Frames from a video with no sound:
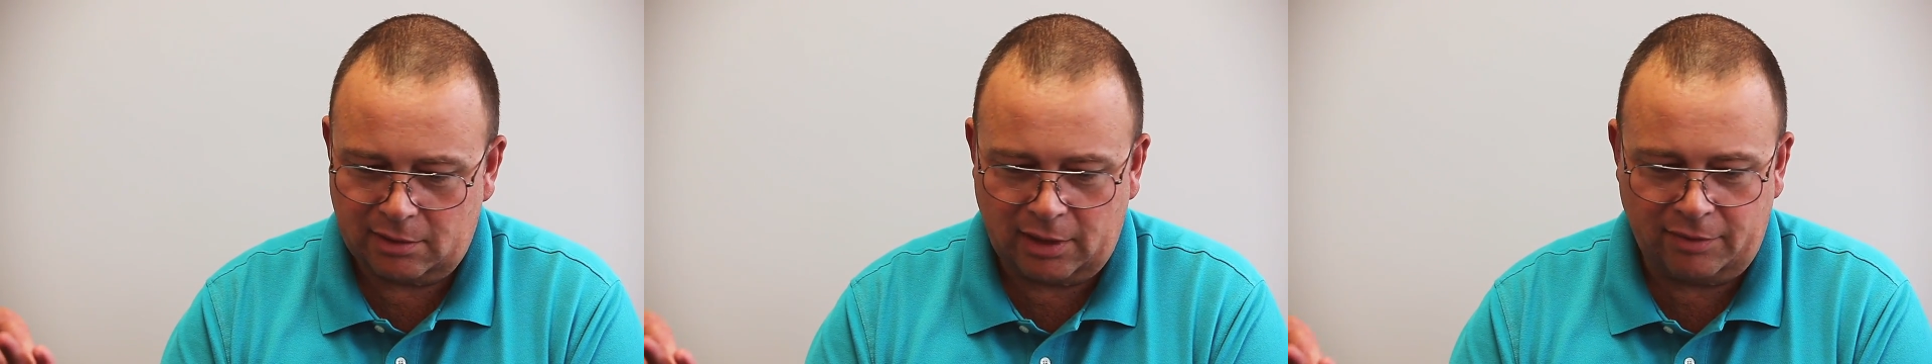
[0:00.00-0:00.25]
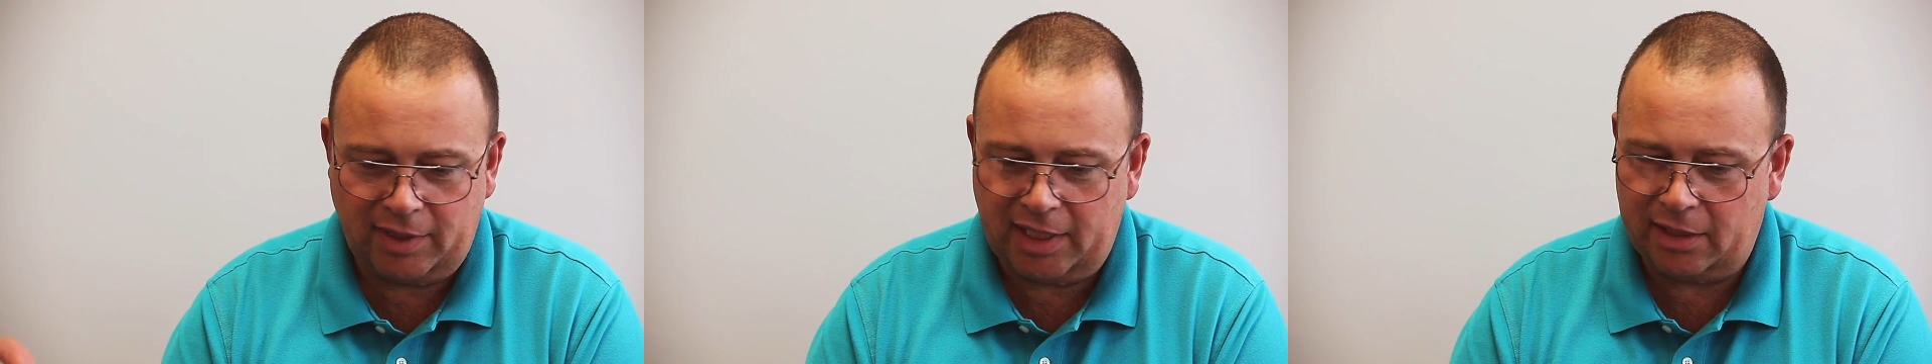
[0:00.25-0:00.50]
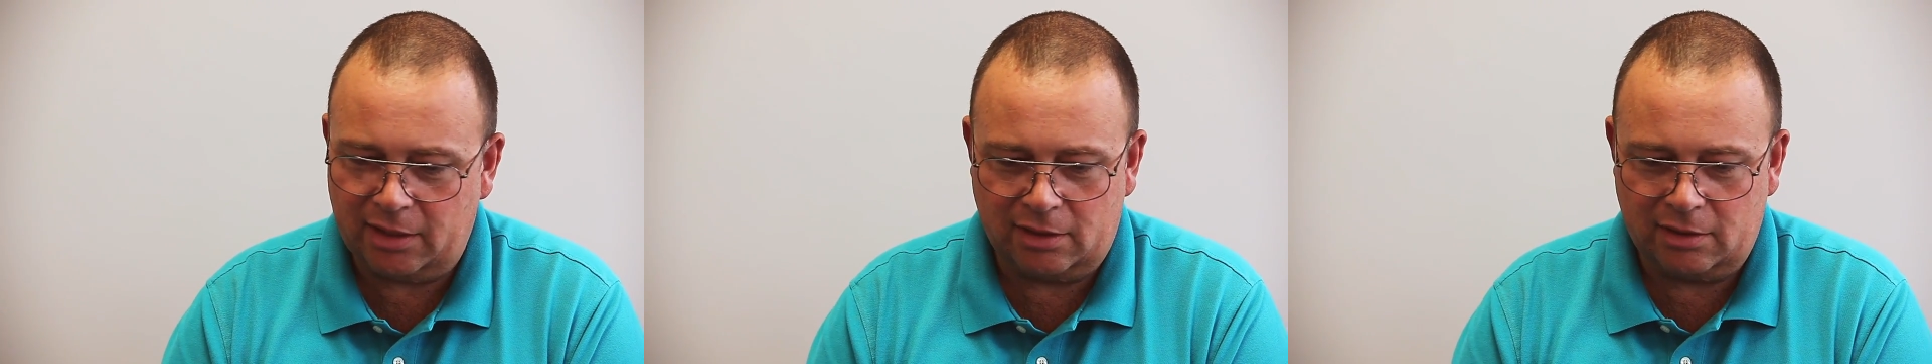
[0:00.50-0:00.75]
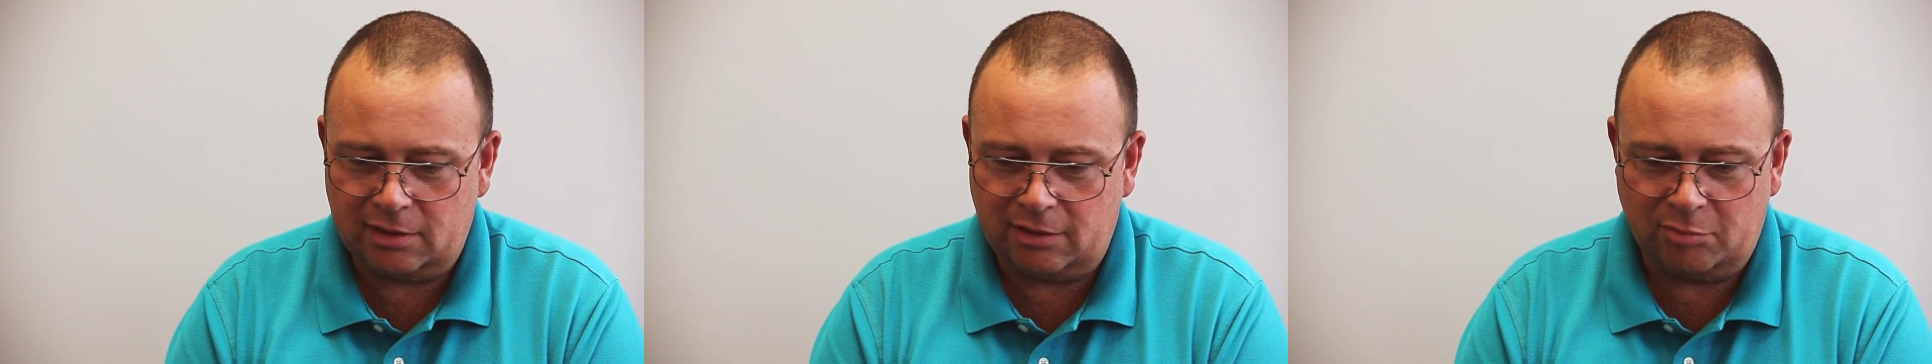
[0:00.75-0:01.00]
of
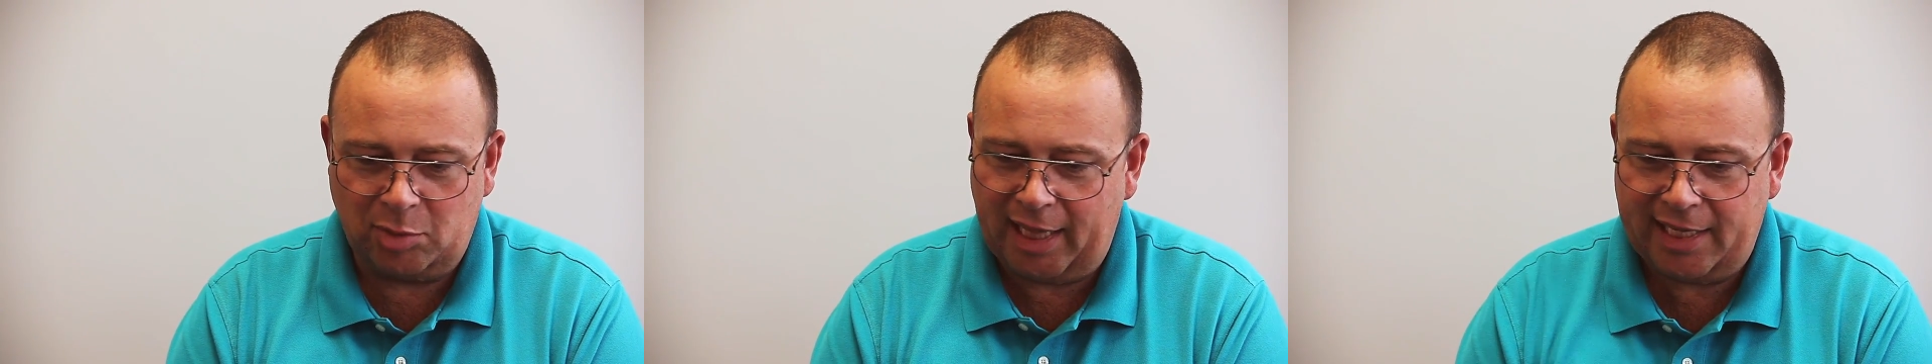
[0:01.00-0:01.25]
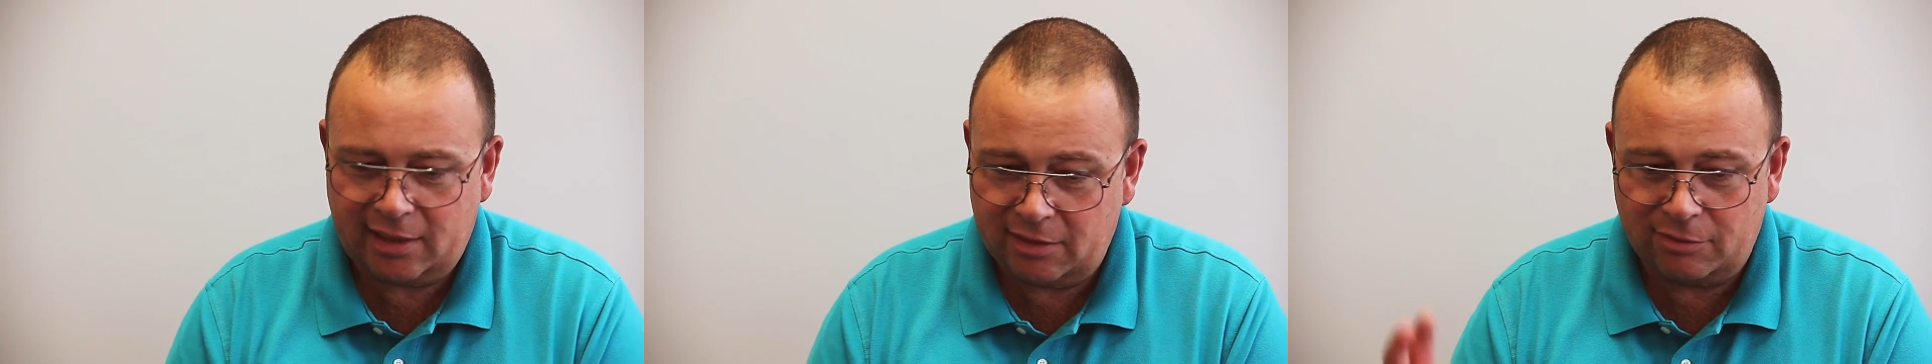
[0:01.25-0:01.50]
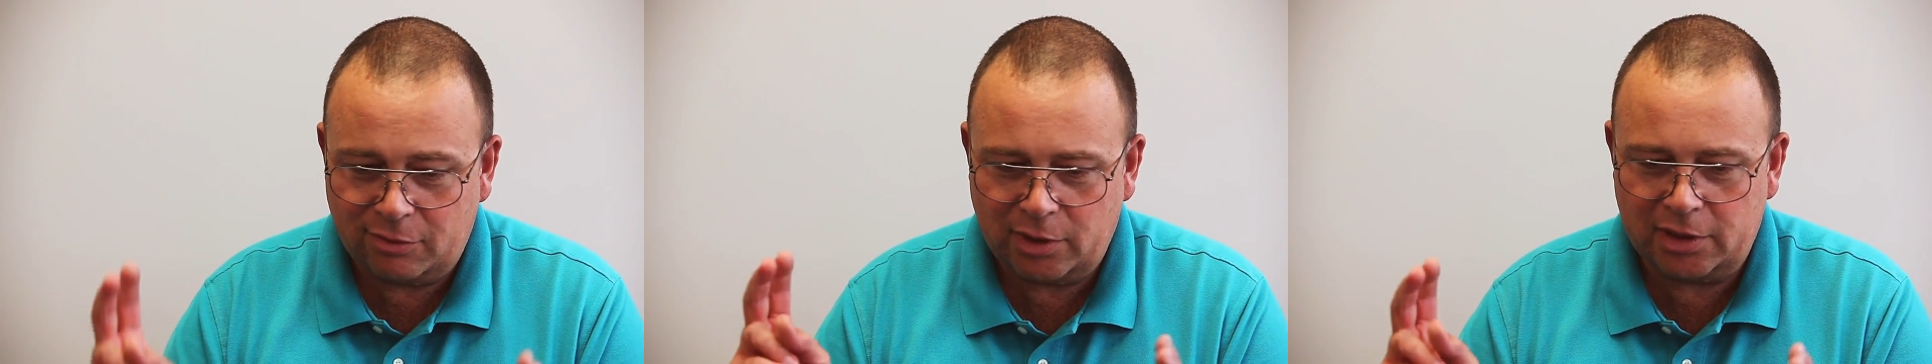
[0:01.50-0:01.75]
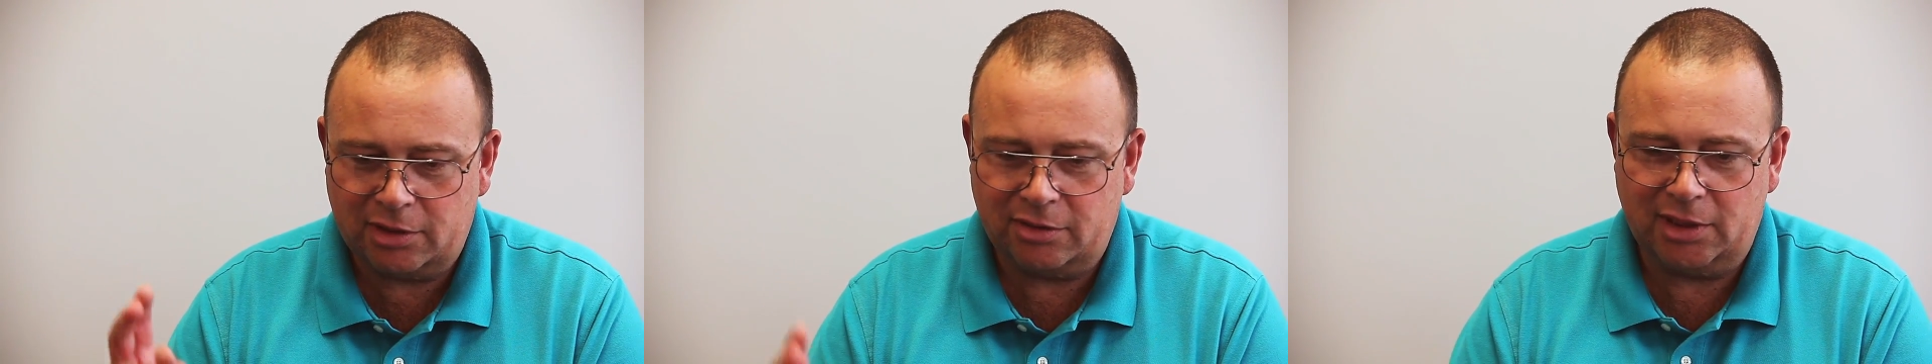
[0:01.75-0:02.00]
acres of Blandin
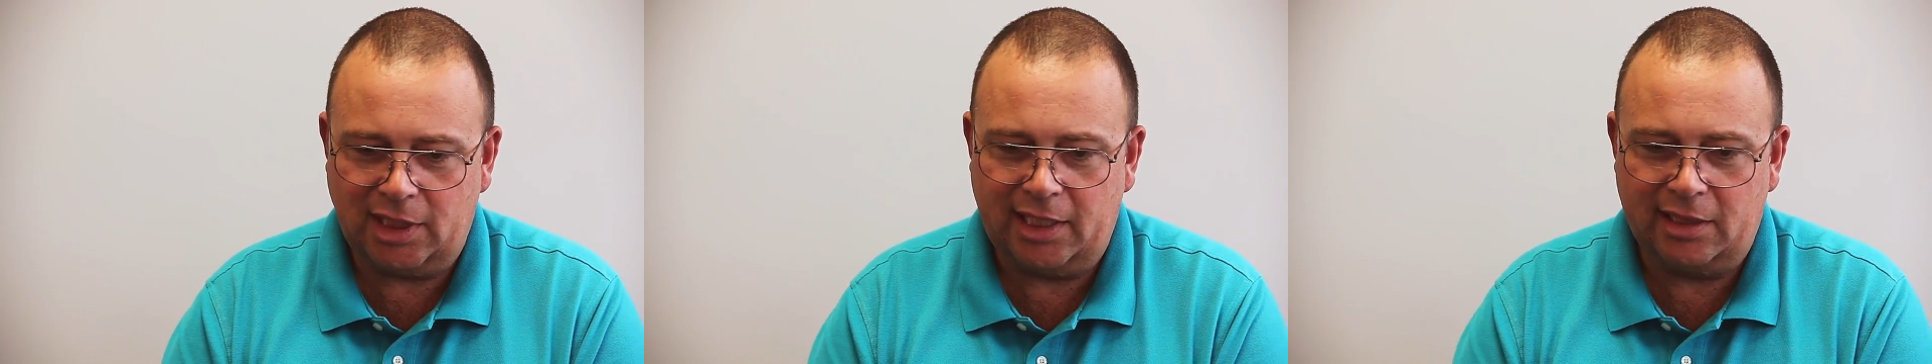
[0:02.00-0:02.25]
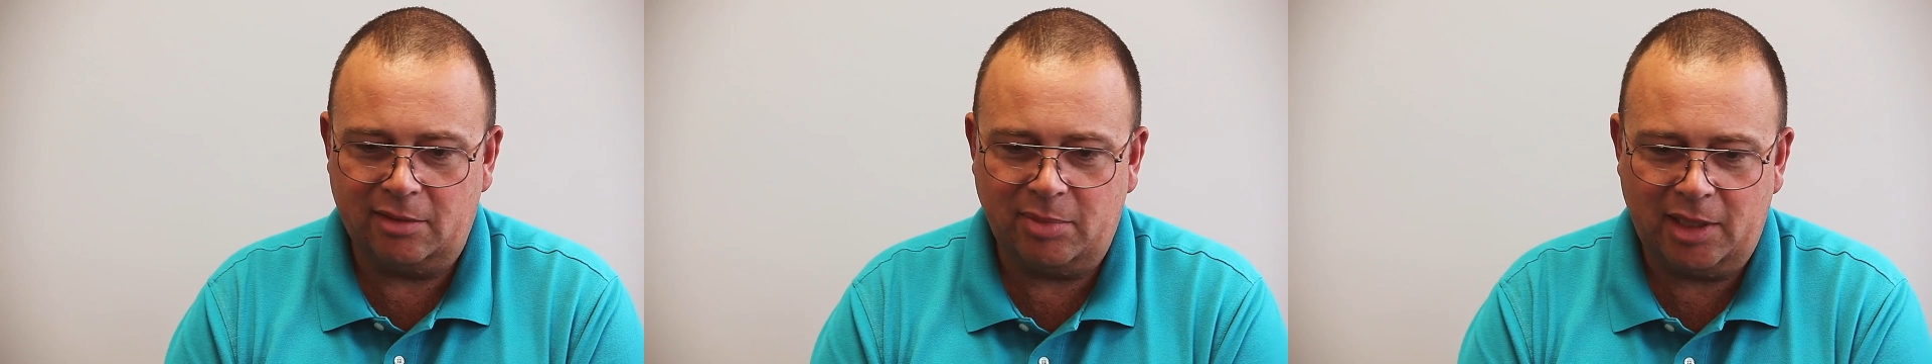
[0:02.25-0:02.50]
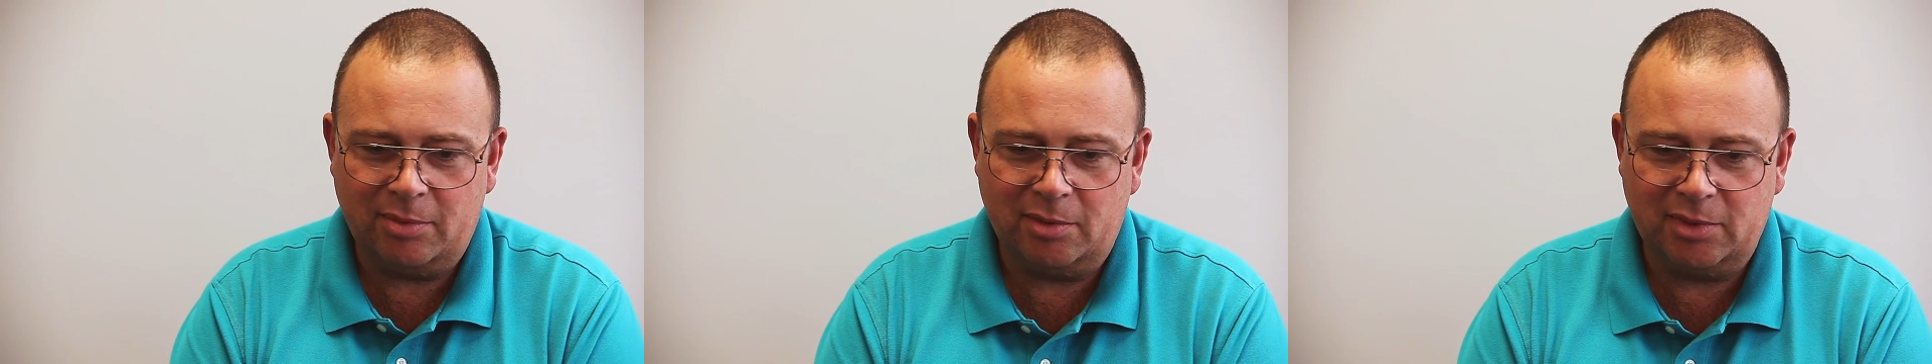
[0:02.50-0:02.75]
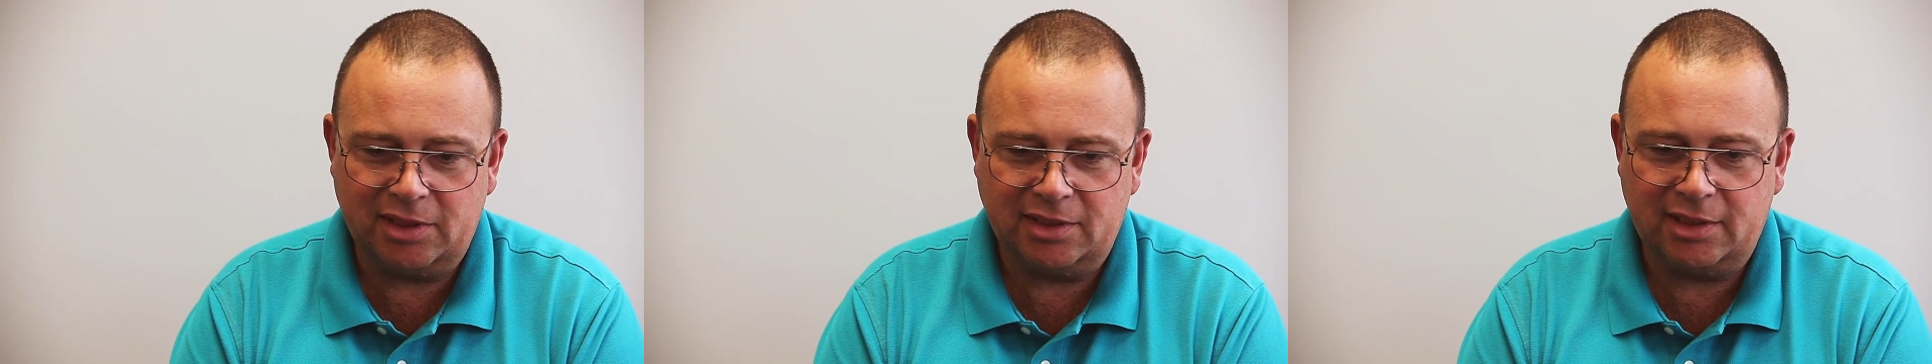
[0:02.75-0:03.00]
forestry land, the paper
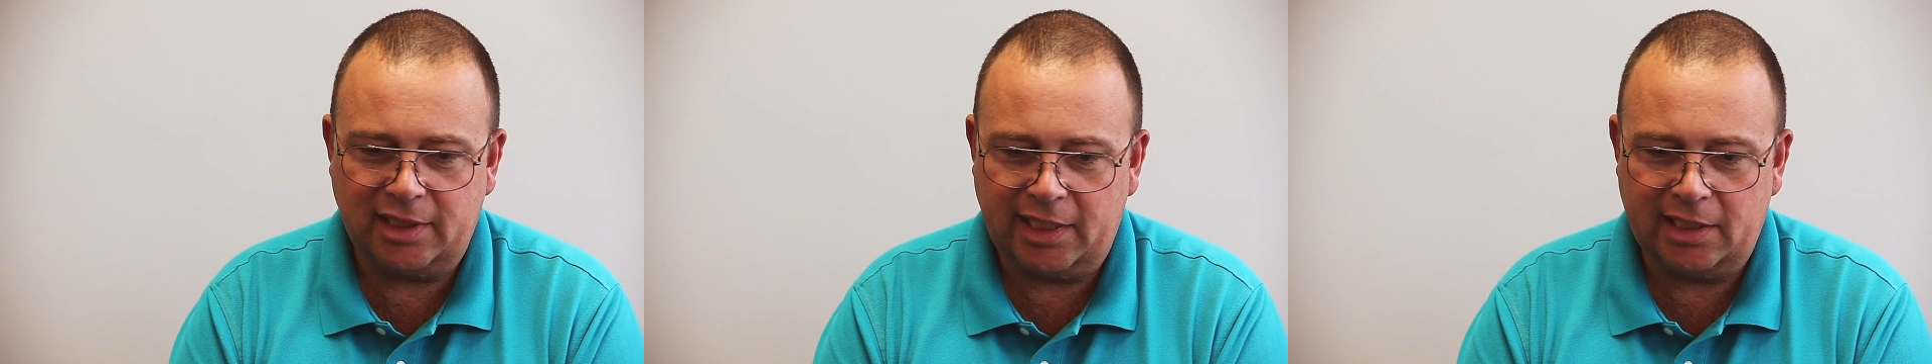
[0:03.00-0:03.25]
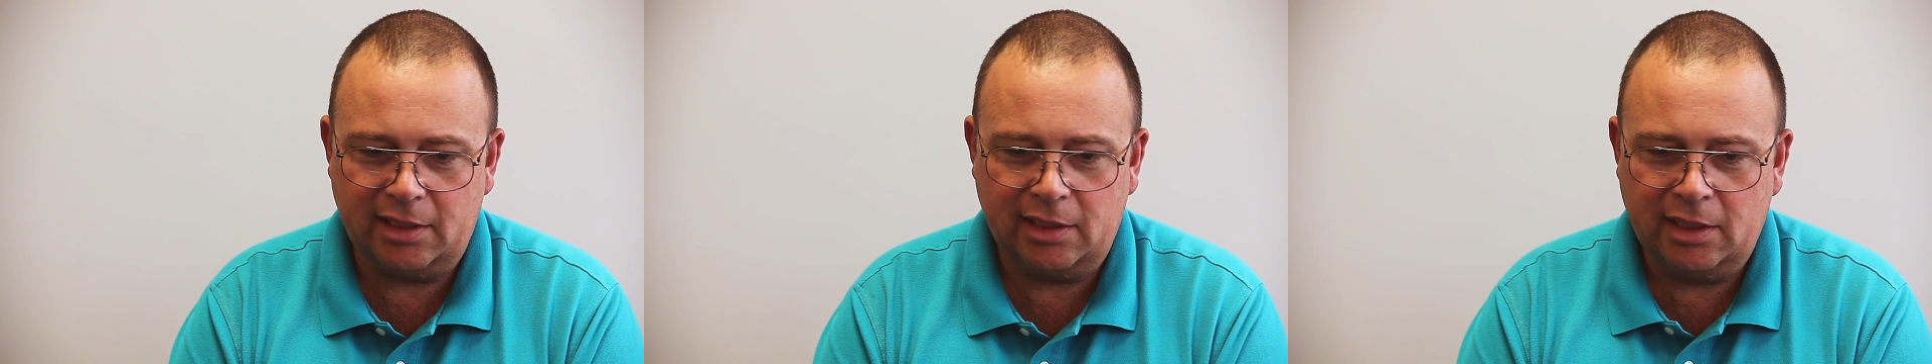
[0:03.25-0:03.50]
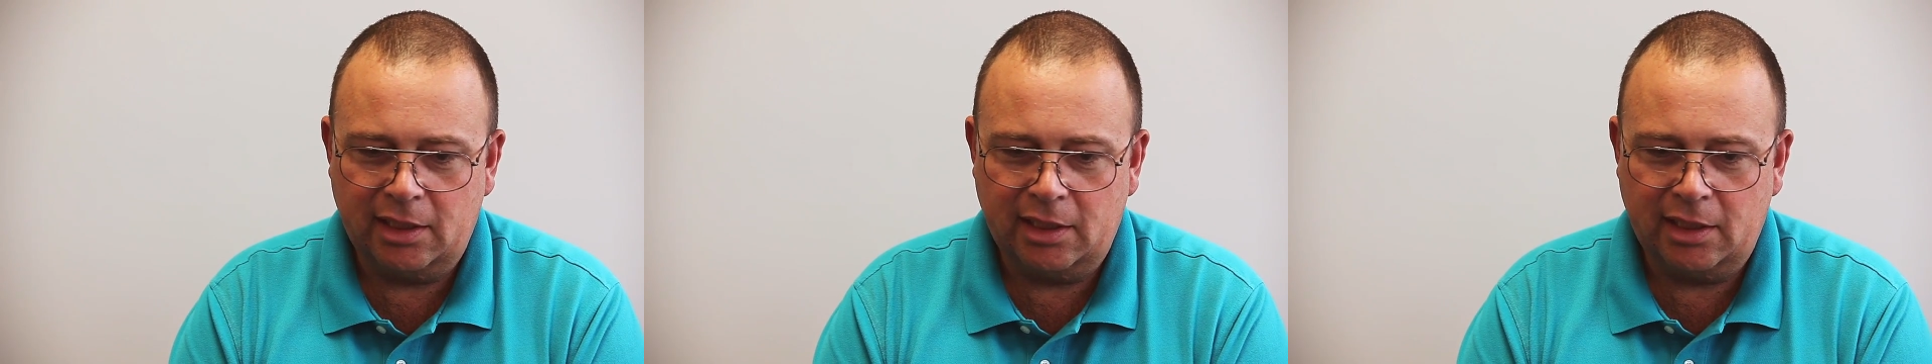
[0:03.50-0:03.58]
mills land.